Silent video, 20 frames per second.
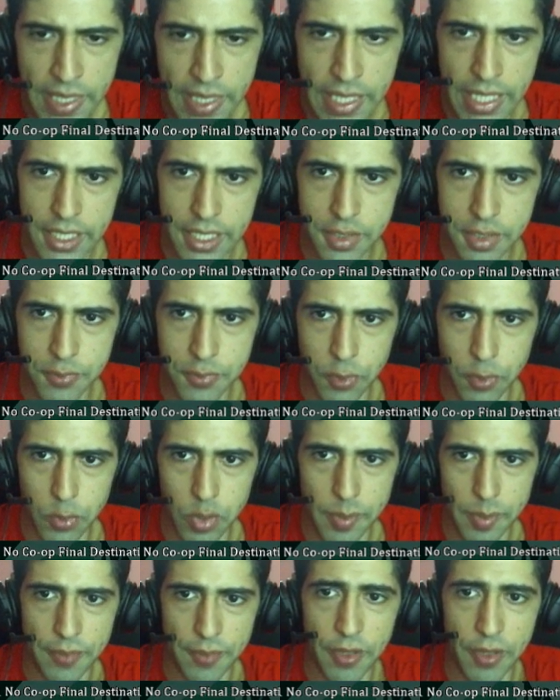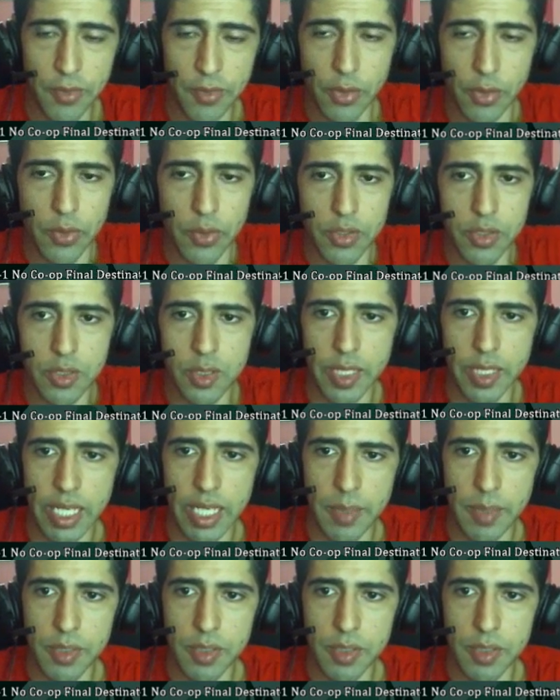And this is for one of my favorite throws in the game,